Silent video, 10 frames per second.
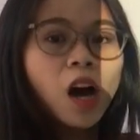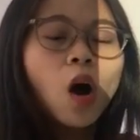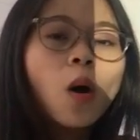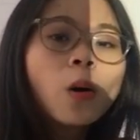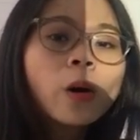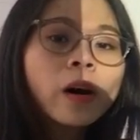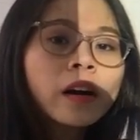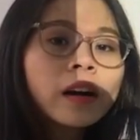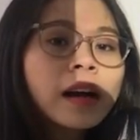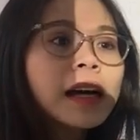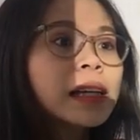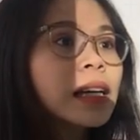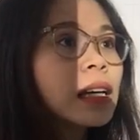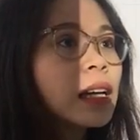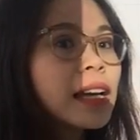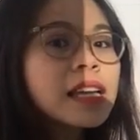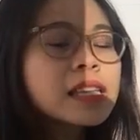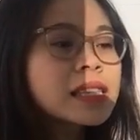Or is